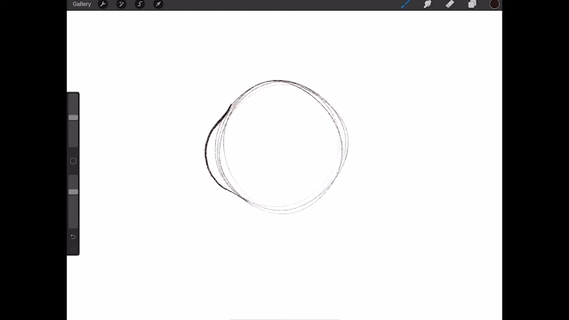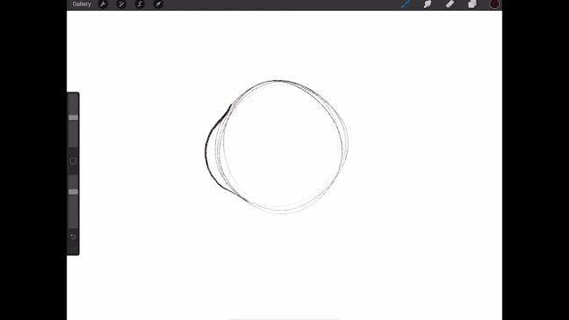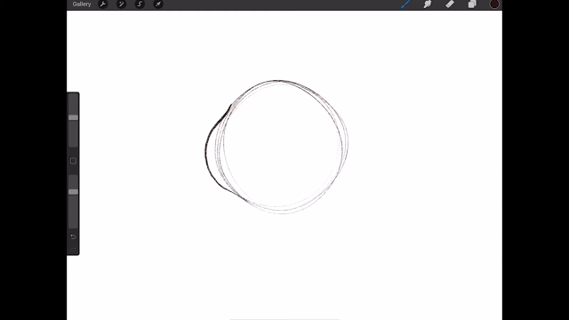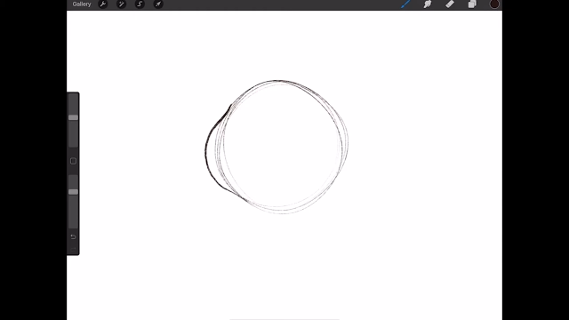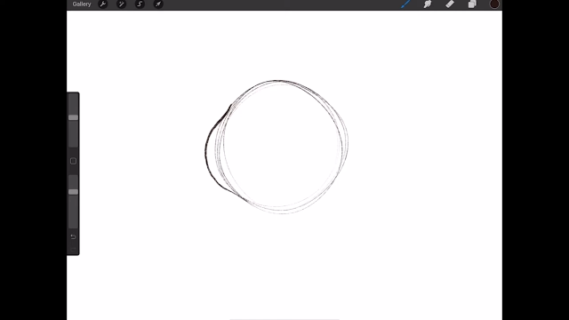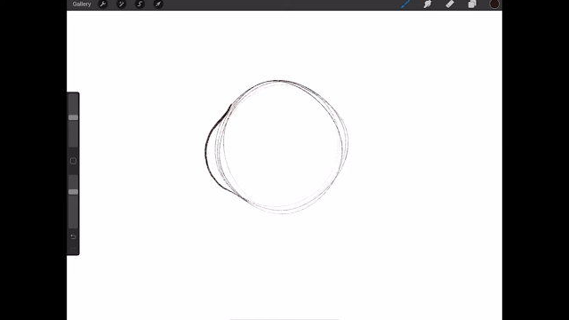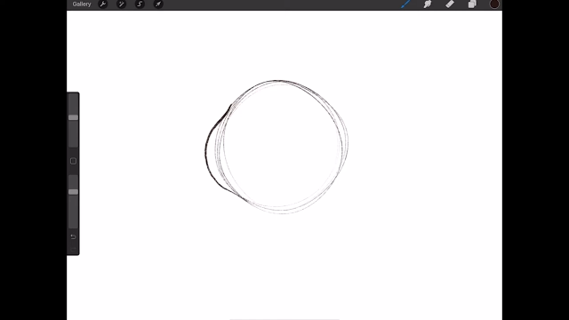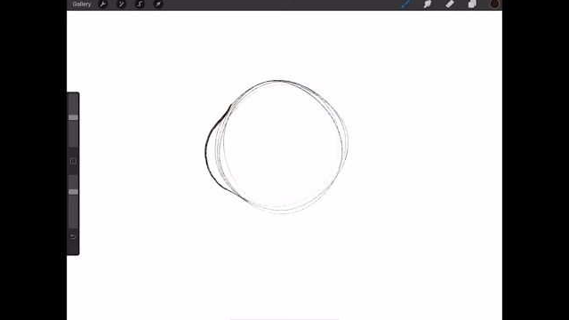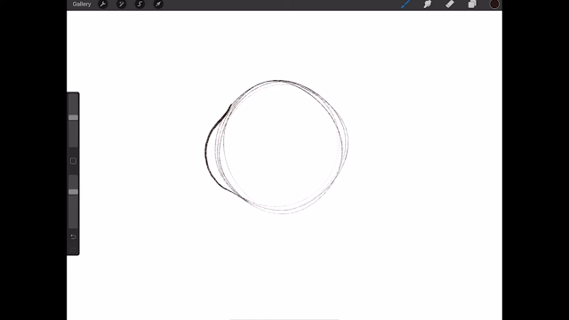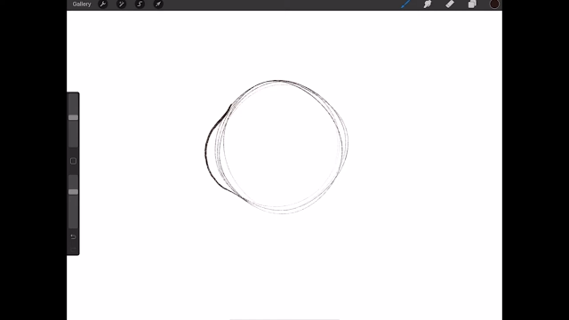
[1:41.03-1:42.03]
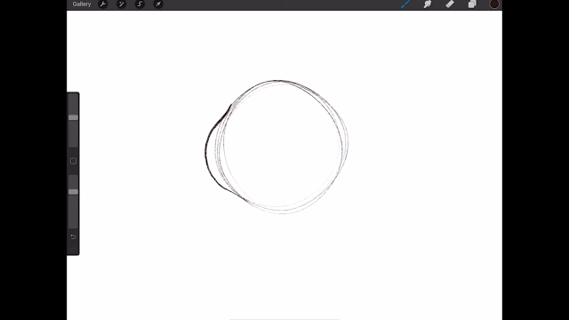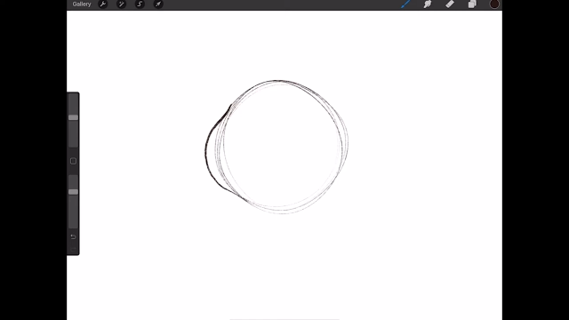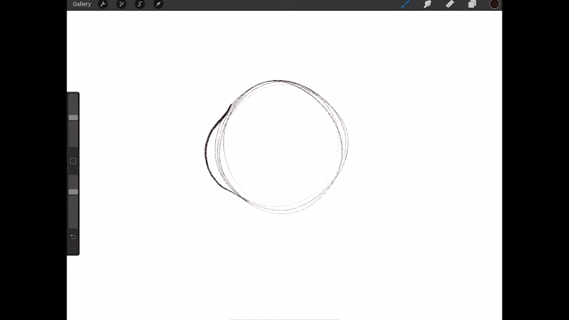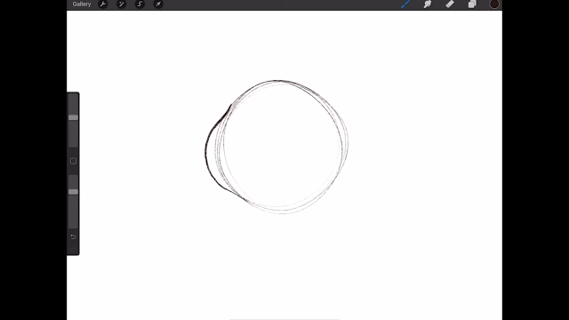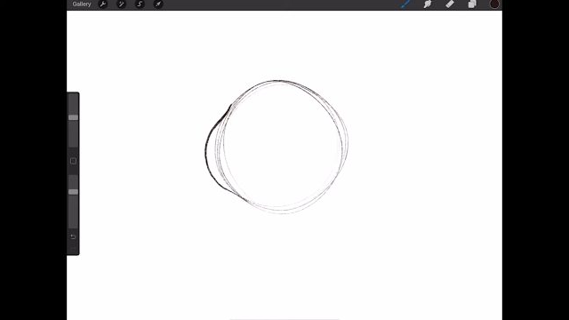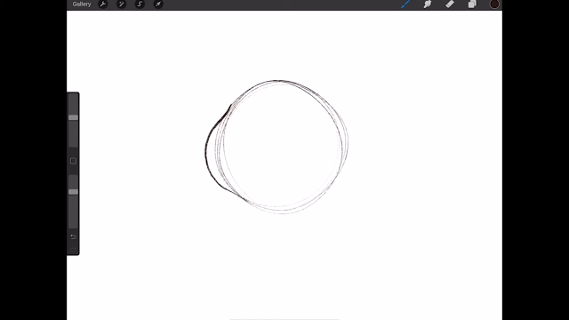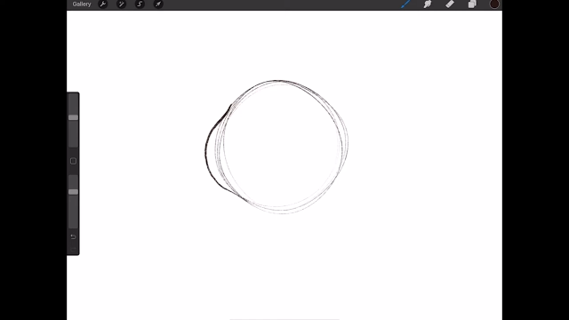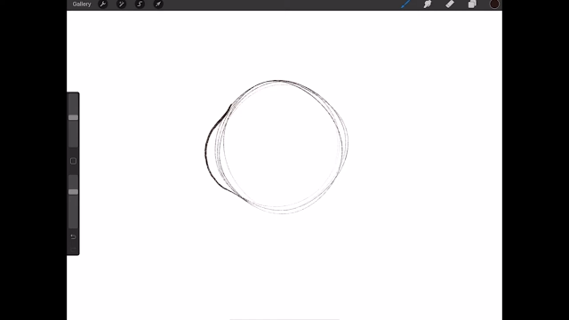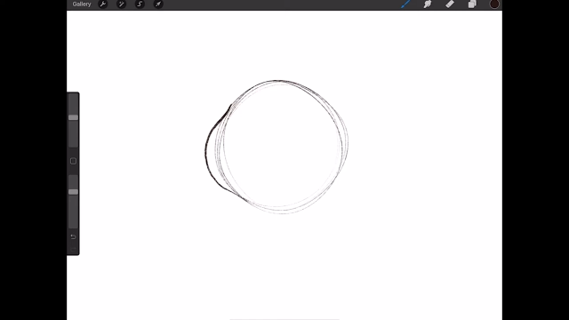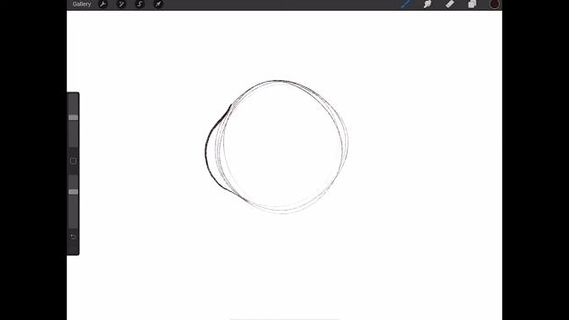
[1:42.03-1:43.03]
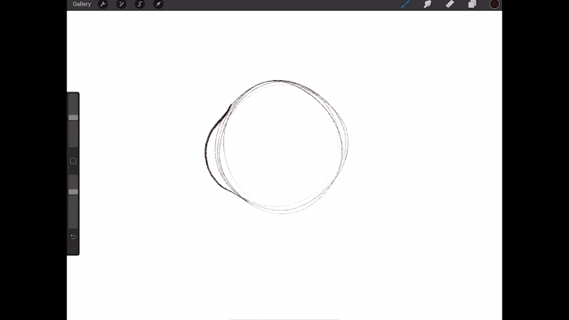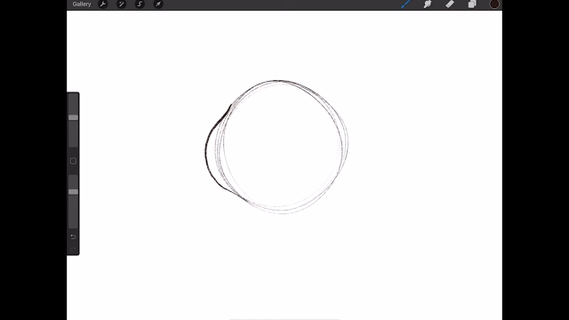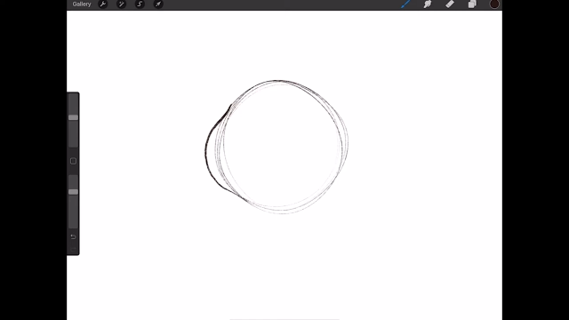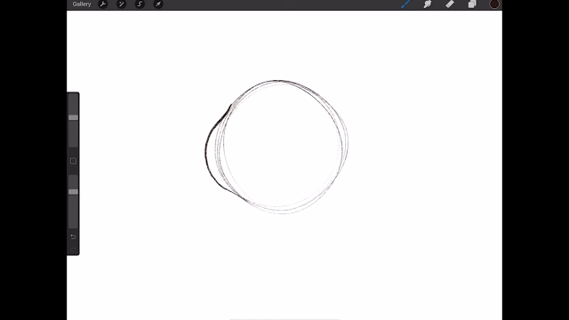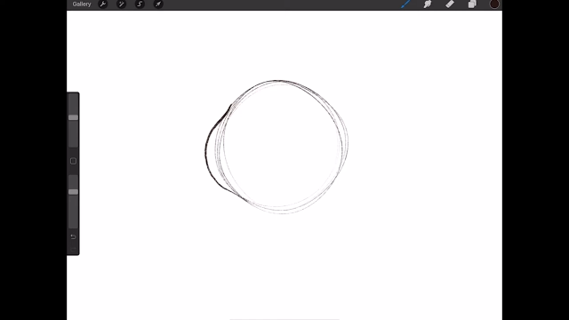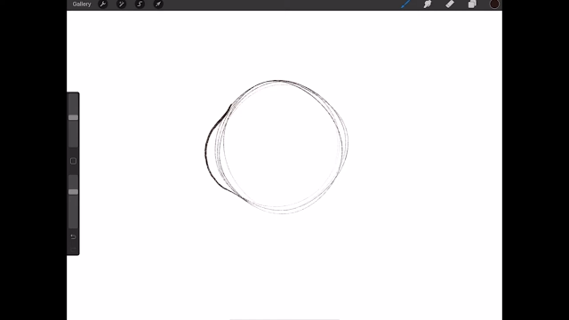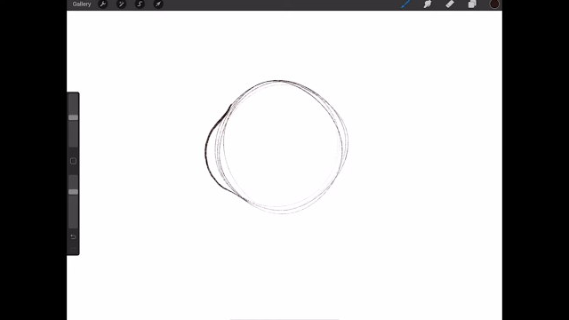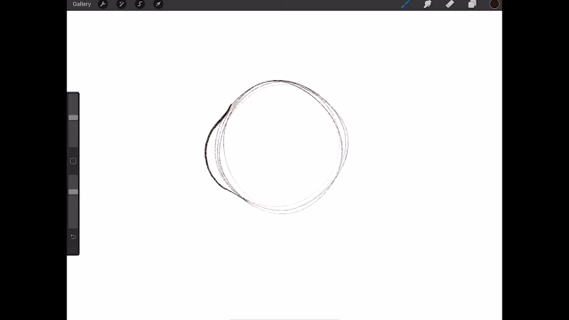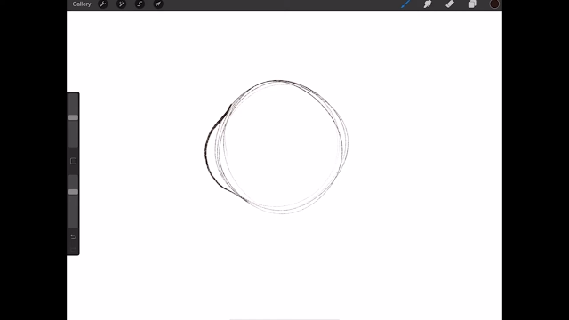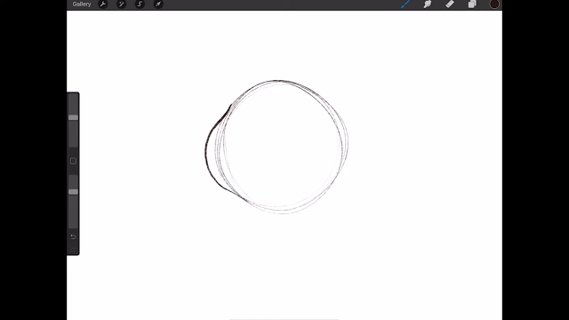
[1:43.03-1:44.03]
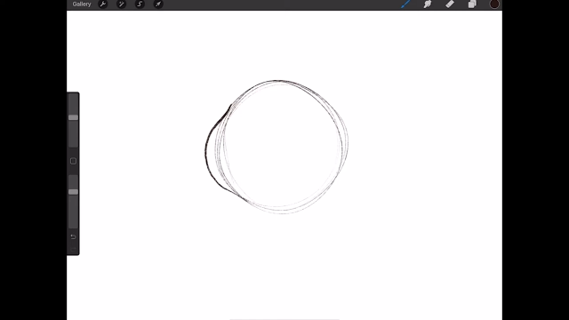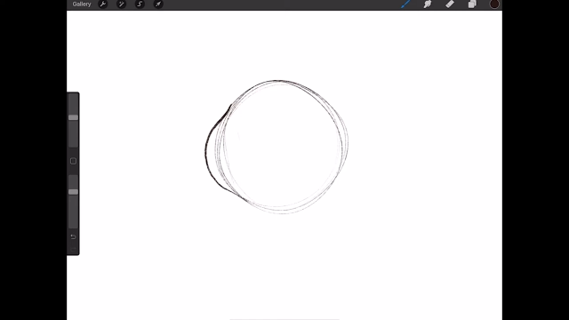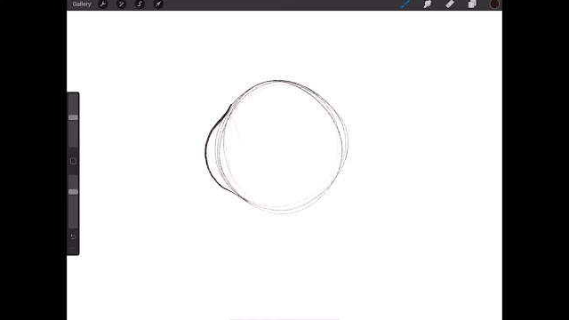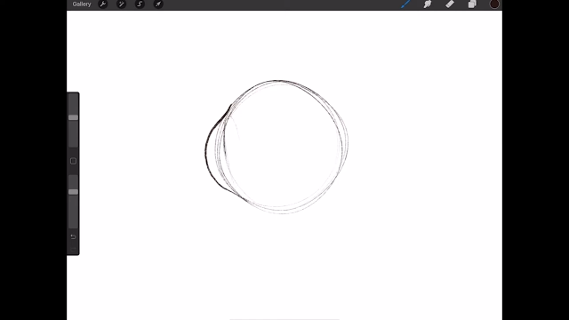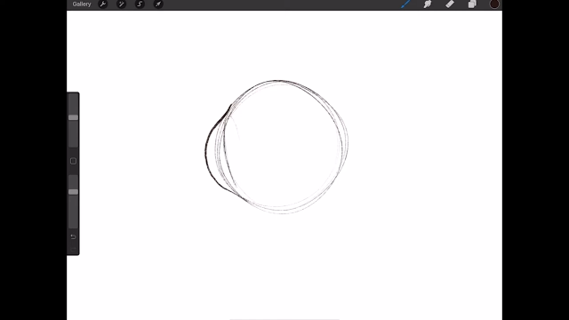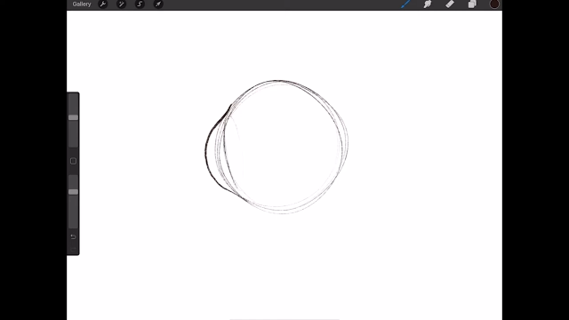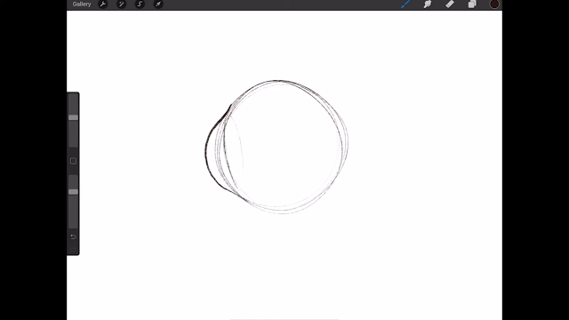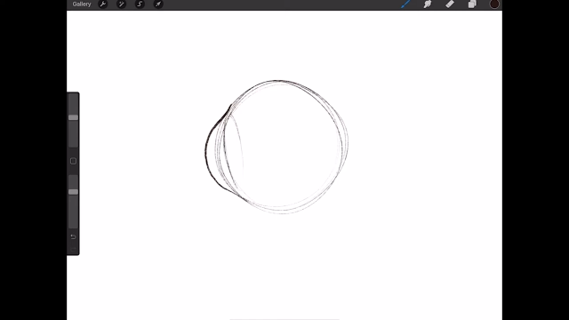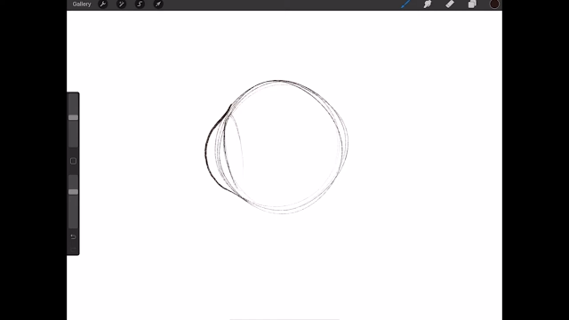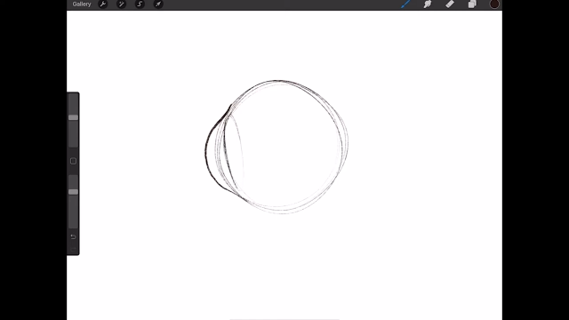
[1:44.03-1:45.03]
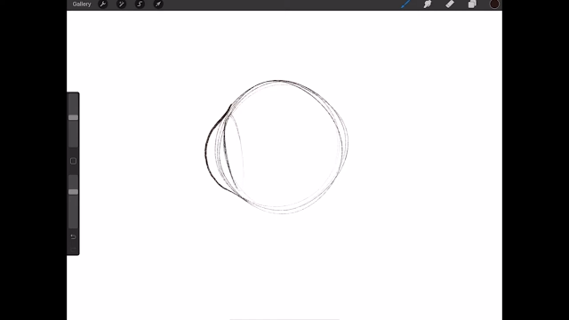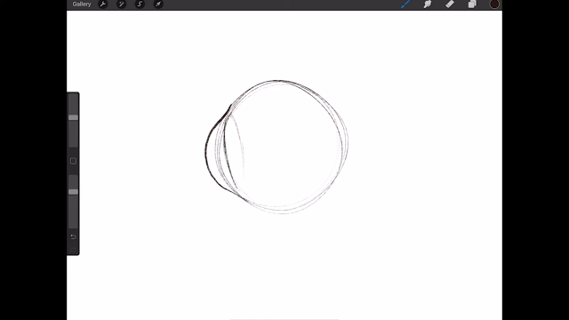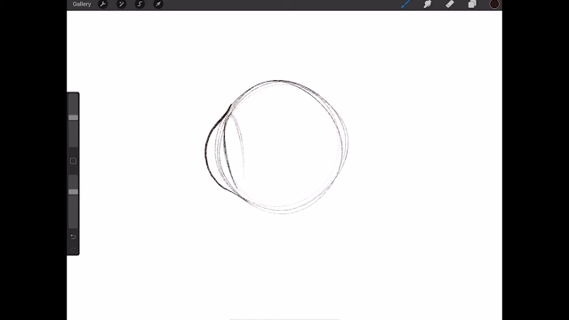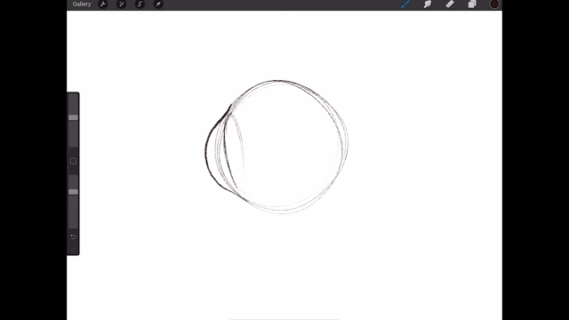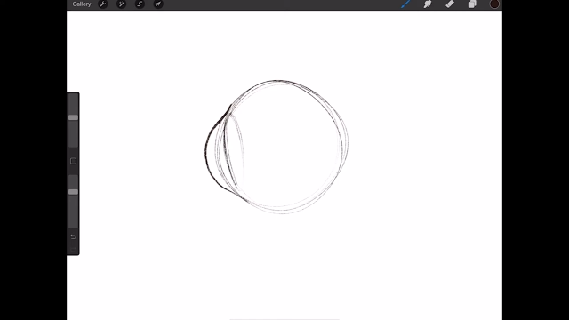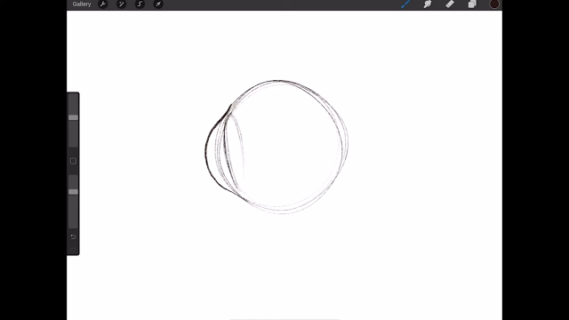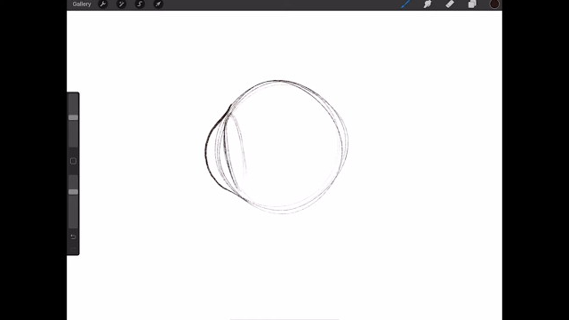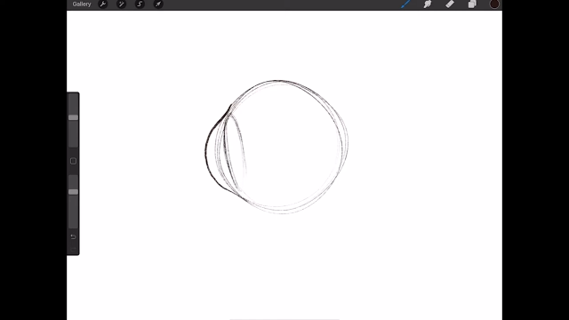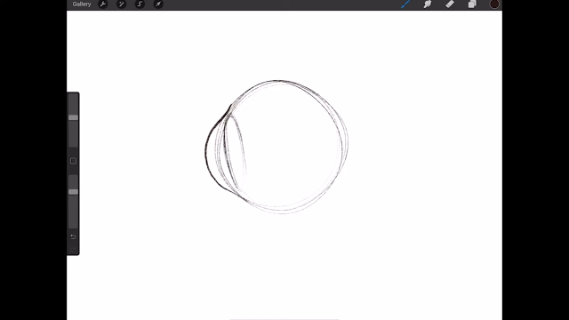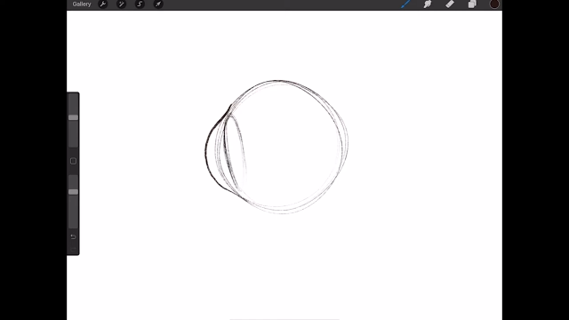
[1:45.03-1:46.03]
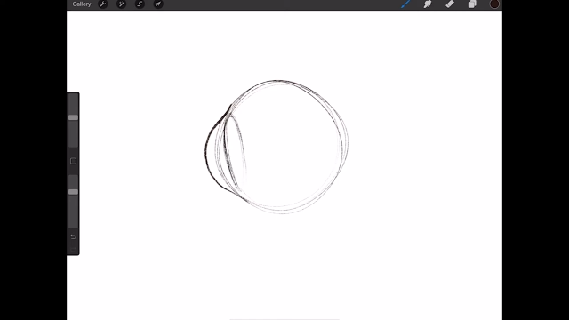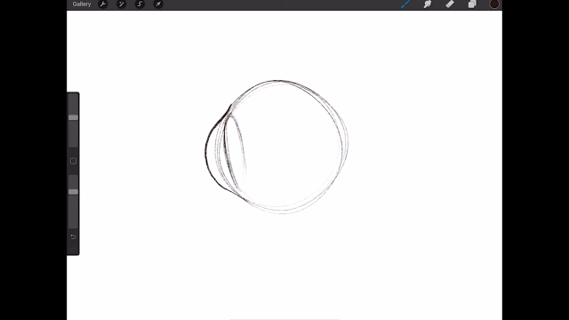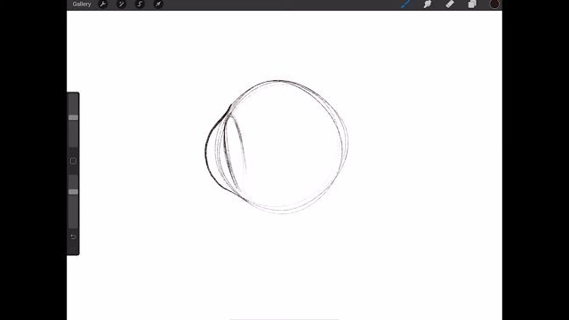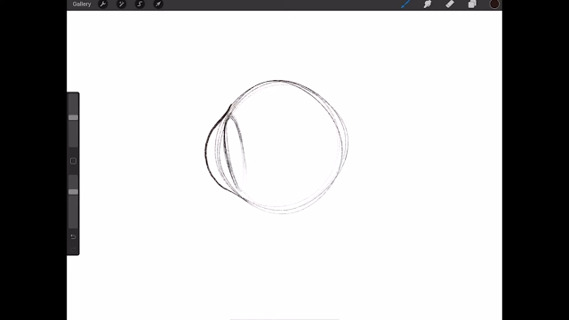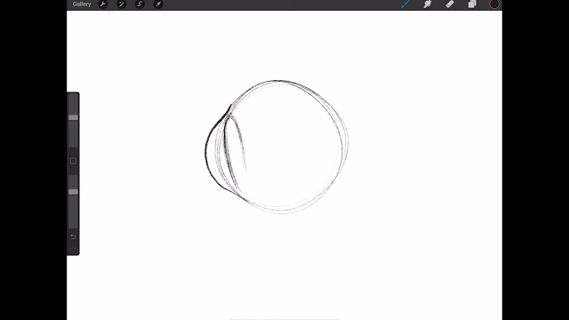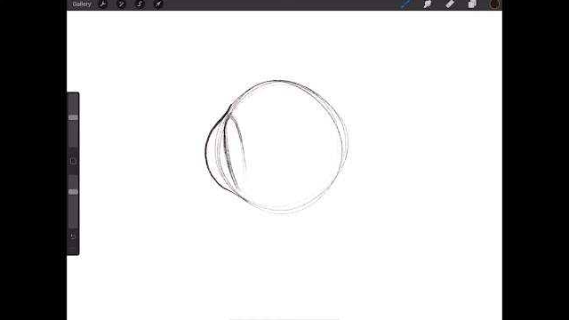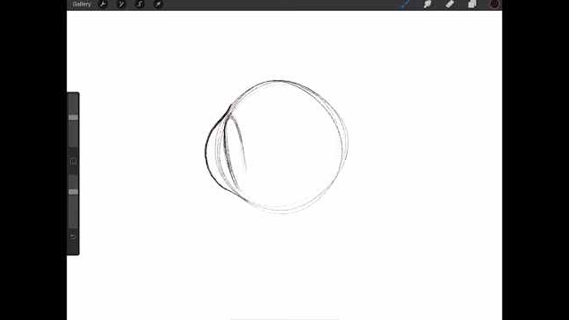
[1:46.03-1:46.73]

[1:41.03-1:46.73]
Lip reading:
[unreadable: no face in view]